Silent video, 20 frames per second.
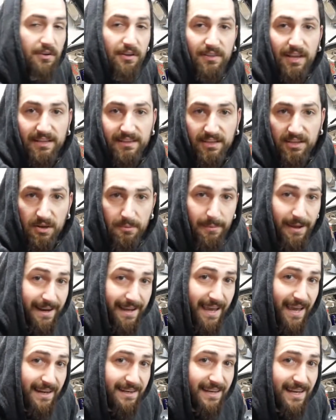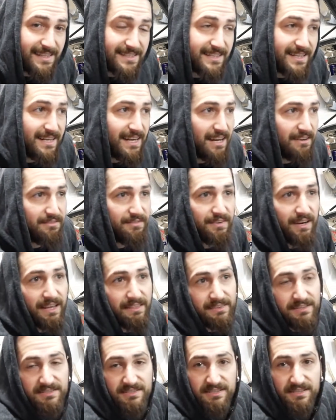run like the Cometic head gasket. I
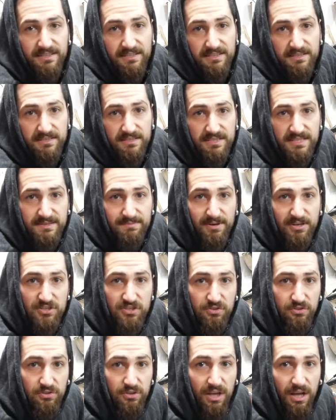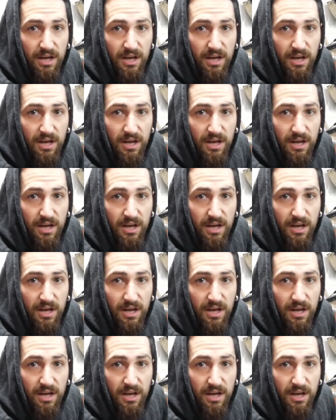forget there's a special